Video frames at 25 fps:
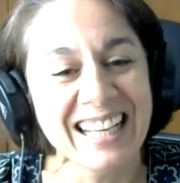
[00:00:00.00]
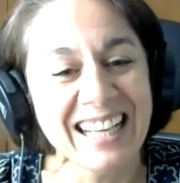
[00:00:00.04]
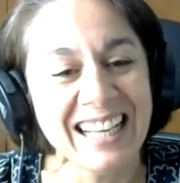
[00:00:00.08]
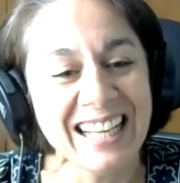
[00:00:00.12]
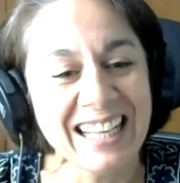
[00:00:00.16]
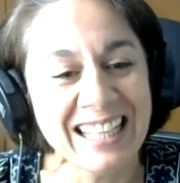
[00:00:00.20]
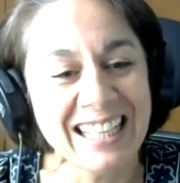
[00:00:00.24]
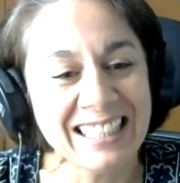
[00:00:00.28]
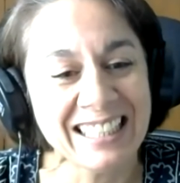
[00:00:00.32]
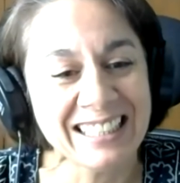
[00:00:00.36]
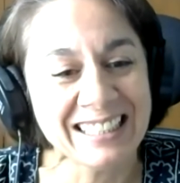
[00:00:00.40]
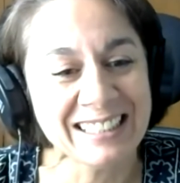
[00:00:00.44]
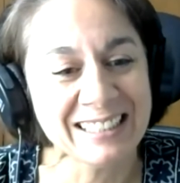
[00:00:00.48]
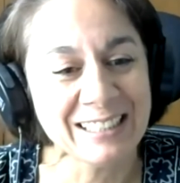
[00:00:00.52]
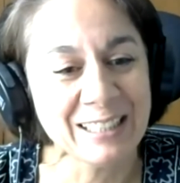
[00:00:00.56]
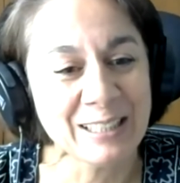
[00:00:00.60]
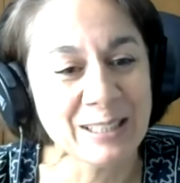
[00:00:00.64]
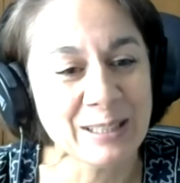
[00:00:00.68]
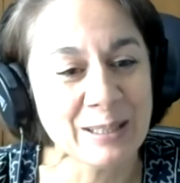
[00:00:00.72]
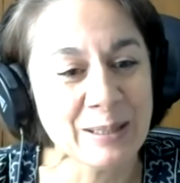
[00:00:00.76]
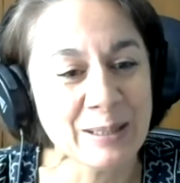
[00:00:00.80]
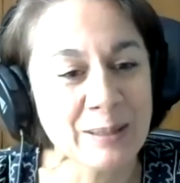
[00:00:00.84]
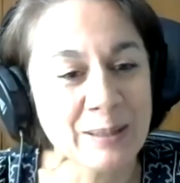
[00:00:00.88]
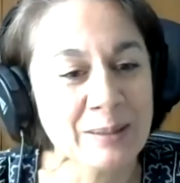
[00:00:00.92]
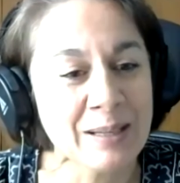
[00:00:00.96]
And
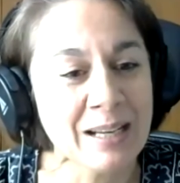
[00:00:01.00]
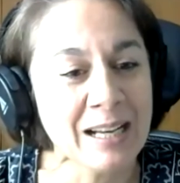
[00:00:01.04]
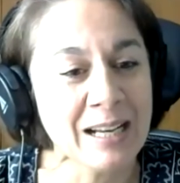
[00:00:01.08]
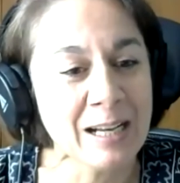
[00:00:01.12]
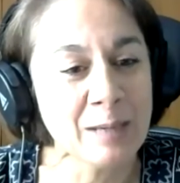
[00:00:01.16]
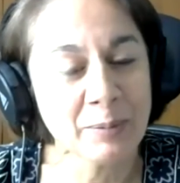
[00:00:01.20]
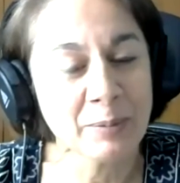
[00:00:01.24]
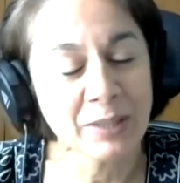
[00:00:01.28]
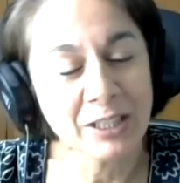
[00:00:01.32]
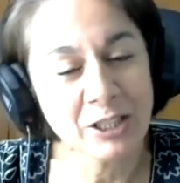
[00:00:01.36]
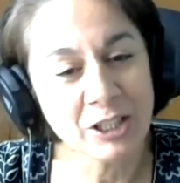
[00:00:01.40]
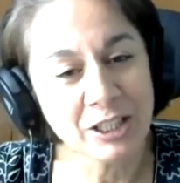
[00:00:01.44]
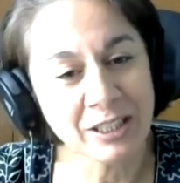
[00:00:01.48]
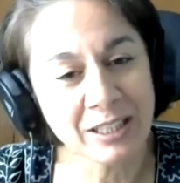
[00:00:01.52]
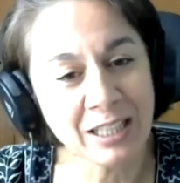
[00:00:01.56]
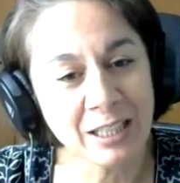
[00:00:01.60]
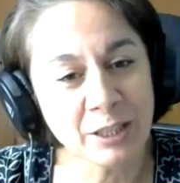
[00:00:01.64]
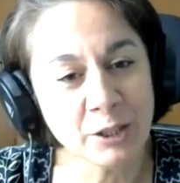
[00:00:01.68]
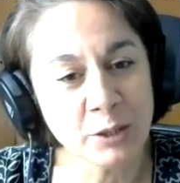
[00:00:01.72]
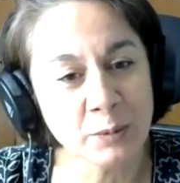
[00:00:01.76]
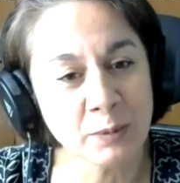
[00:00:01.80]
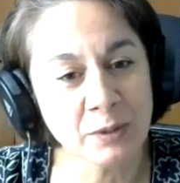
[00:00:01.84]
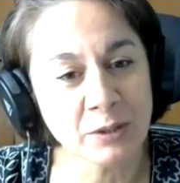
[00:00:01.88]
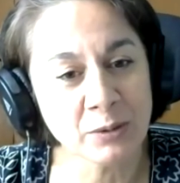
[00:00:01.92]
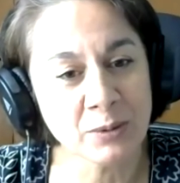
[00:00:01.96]
Aprachita,
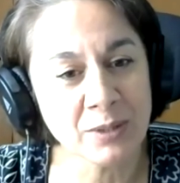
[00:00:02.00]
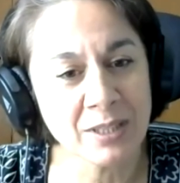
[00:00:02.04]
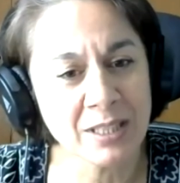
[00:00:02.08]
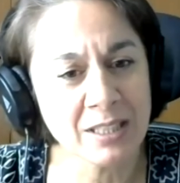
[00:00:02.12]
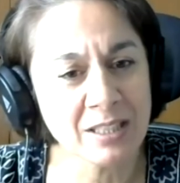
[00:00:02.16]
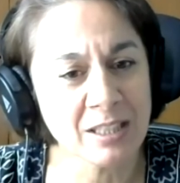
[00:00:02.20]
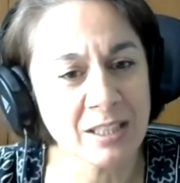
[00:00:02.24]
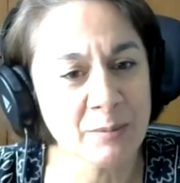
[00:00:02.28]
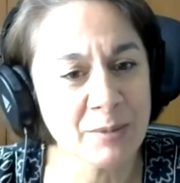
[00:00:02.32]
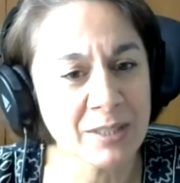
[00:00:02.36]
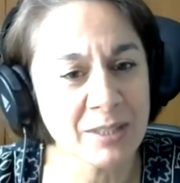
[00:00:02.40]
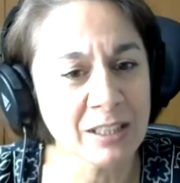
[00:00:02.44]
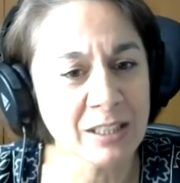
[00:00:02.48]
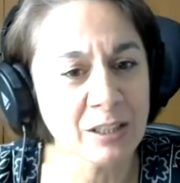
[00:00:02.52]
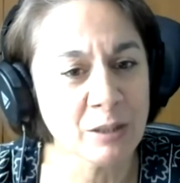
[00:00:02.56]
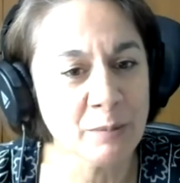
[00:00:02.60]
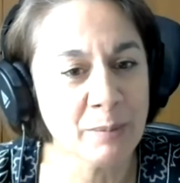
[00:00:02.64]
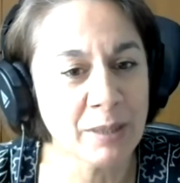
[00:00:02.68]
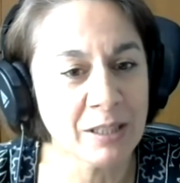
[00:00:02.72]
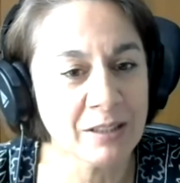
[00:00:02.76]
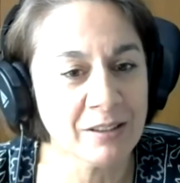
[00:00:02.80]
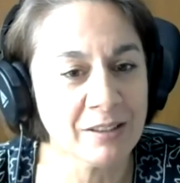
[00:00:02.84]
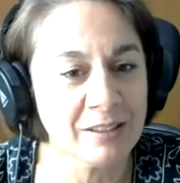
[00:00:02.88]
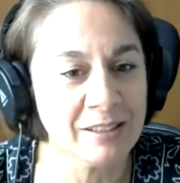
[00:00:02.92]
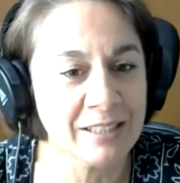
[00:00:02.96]
do you want to say something
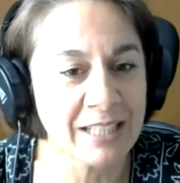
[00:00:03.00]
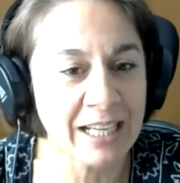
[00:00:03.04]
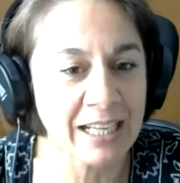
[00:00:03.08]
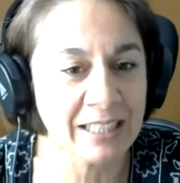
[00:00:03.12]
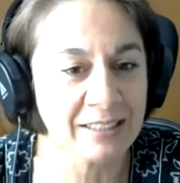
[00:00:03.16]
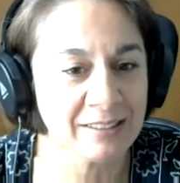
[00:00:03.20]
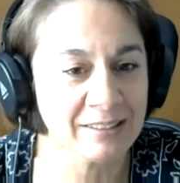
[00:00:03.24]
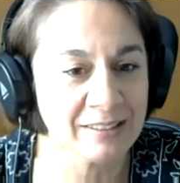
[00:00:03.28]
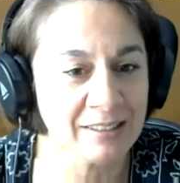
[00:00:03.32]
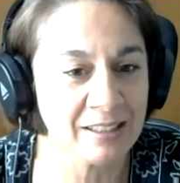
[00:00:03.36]
about the next